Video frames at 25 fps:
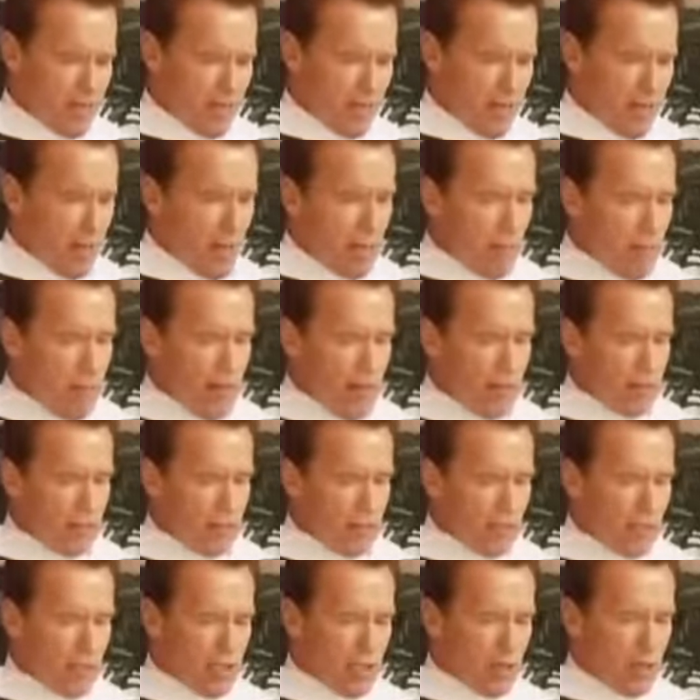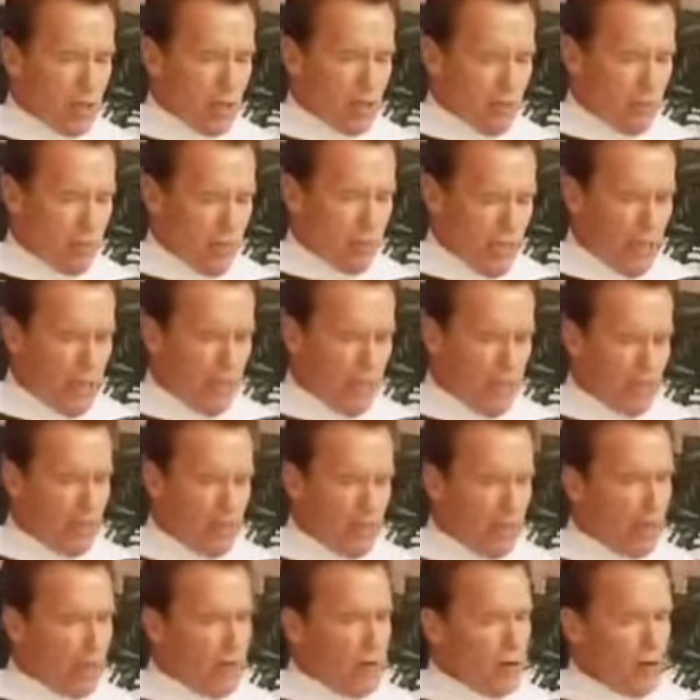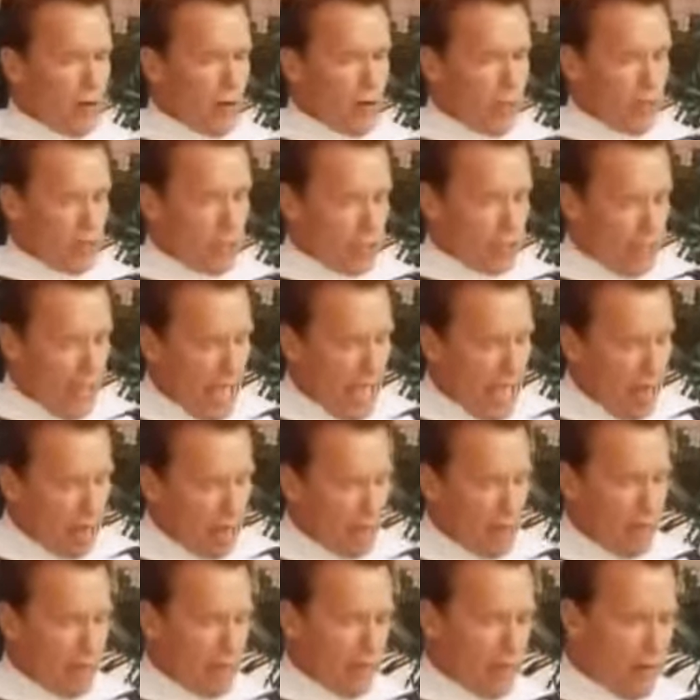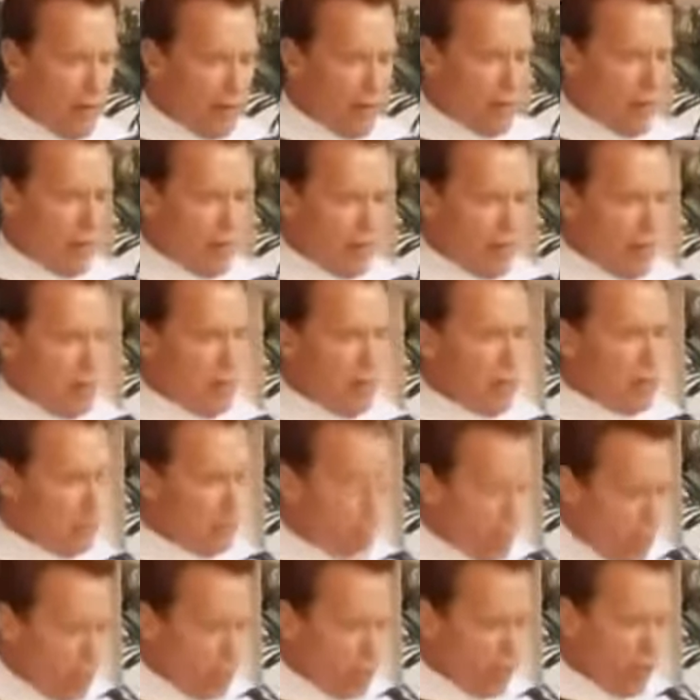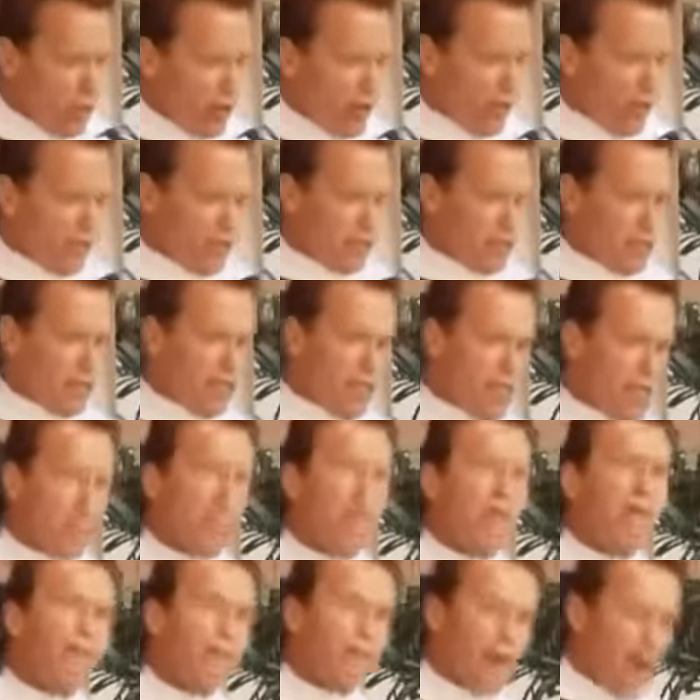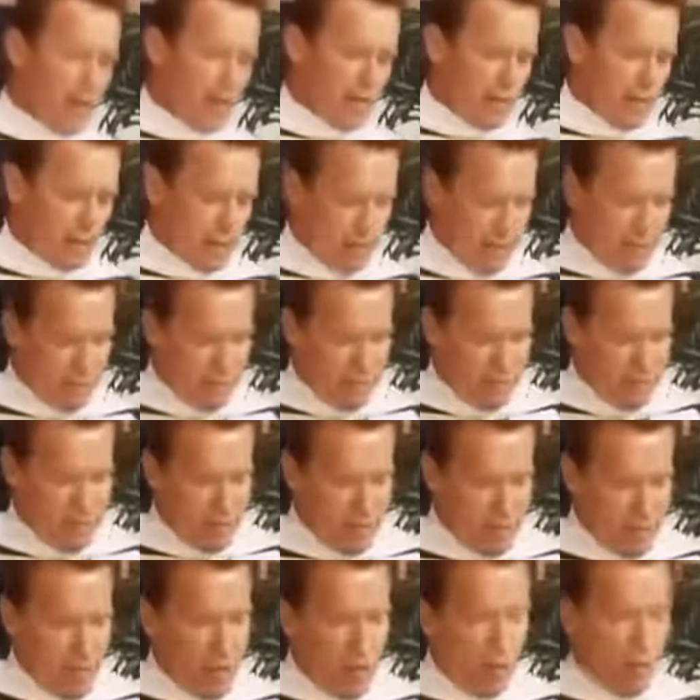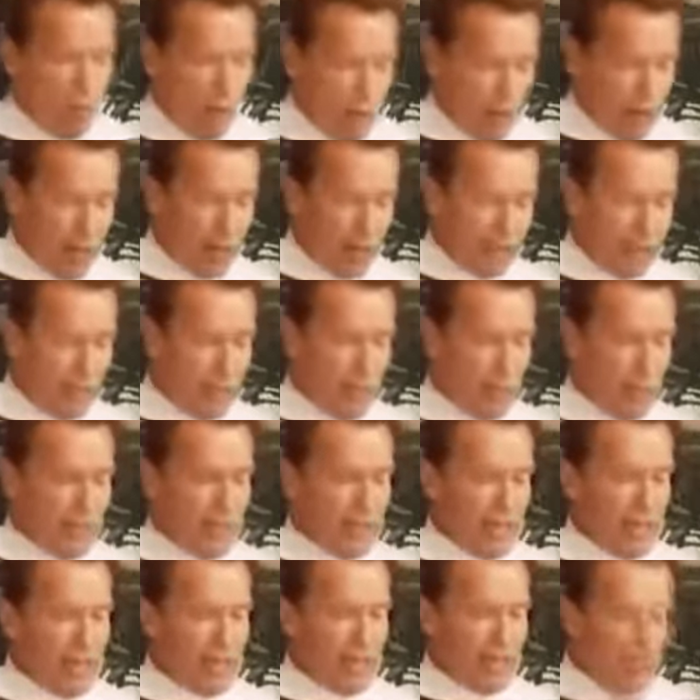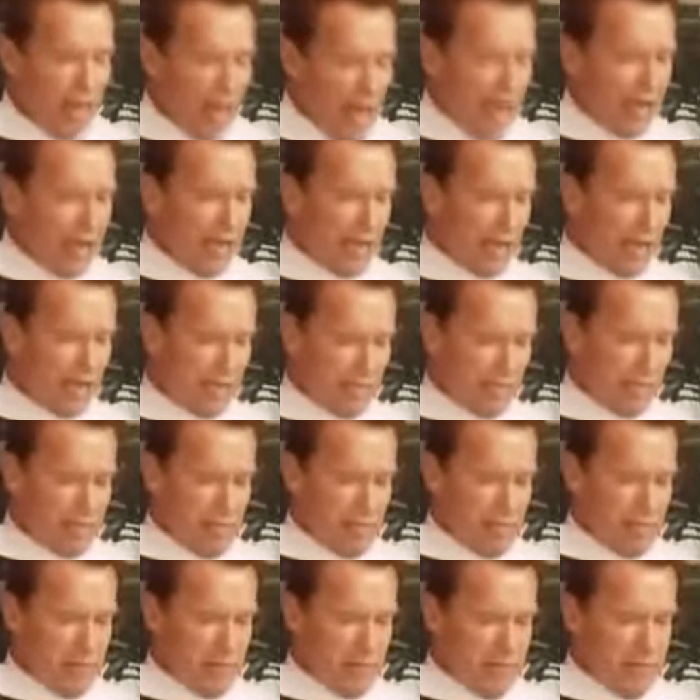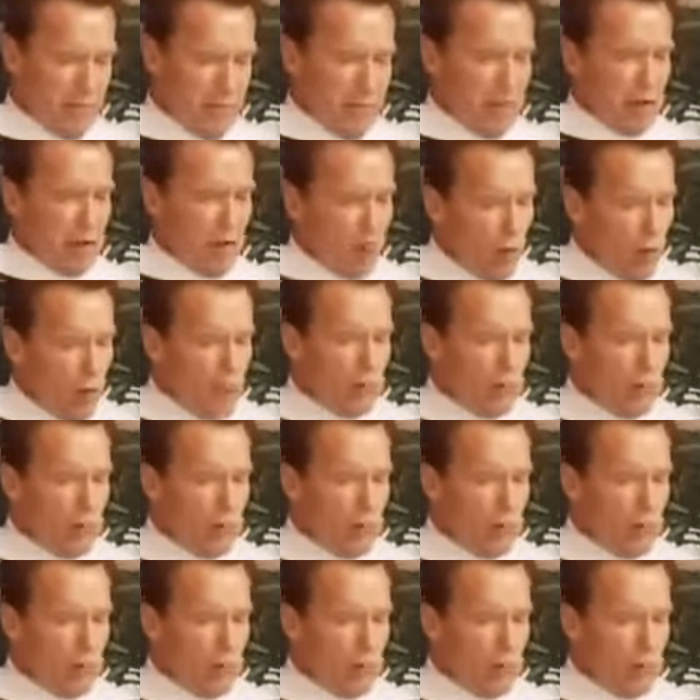My parents, they couldn't believe it. They would have been just happy if I would have become a police officer like my father, or married someone like Heidi, who had a